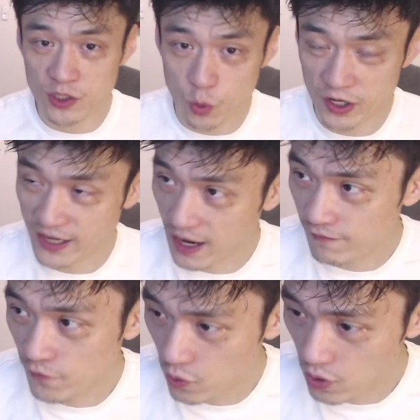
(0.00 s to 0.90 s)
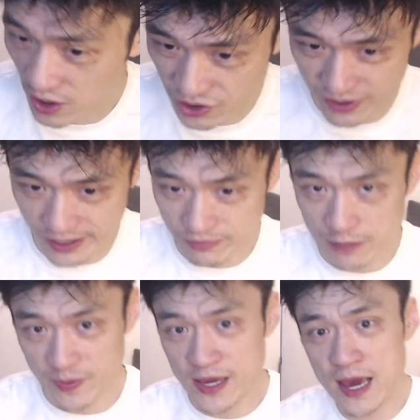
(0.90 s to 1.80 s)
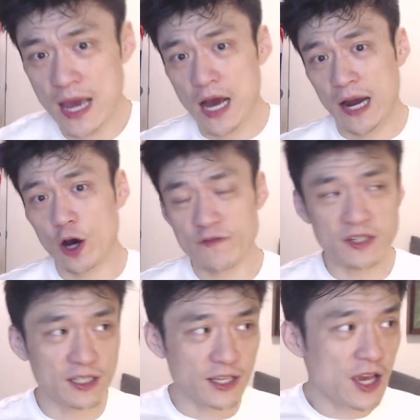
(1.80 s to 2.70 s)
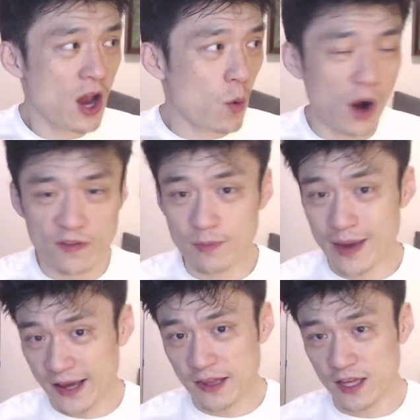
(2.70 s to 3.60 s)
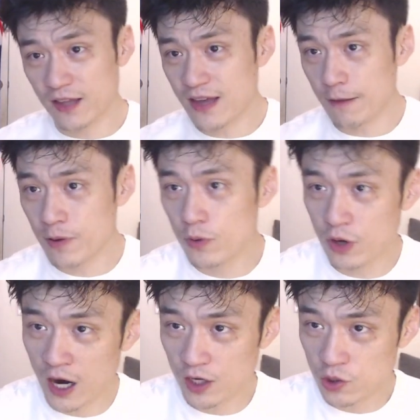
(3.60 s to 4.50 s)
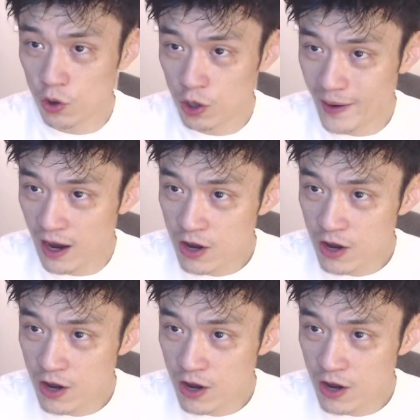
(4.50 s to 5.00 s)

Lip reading: work again for Australian rugby. And obviously, one of the main thing that people kind of talk about